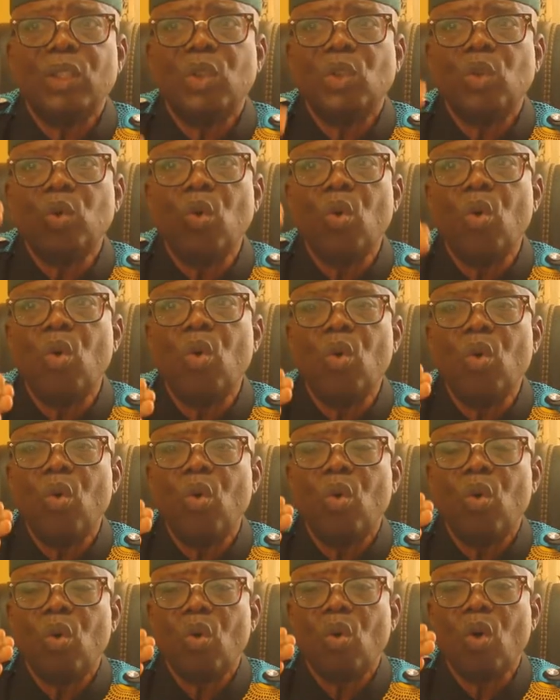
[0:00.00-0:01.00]
to
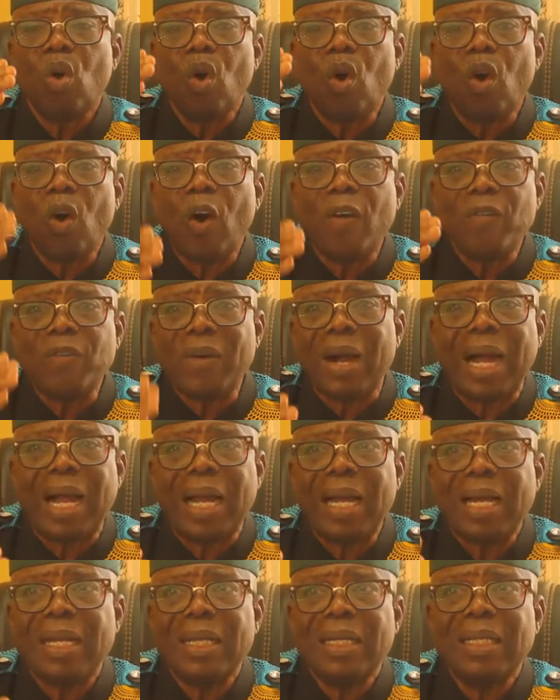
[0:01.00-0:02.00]
cover
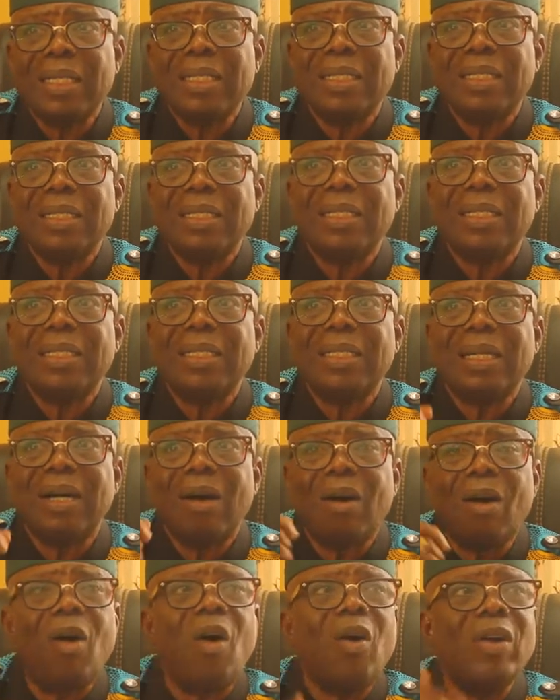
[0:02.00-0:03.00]

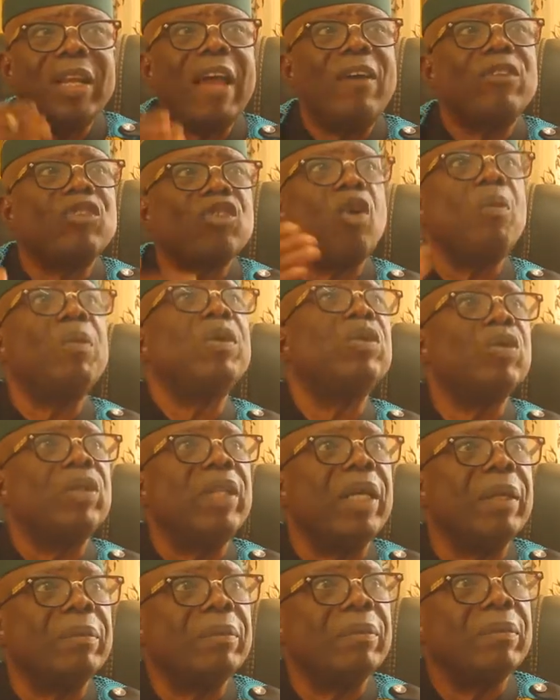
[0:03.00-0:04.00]
all lives coming to
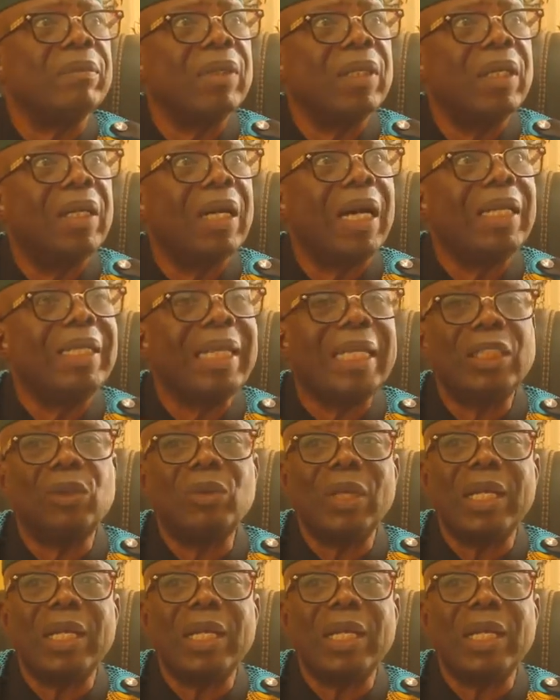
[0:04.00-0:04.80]
them. And that is why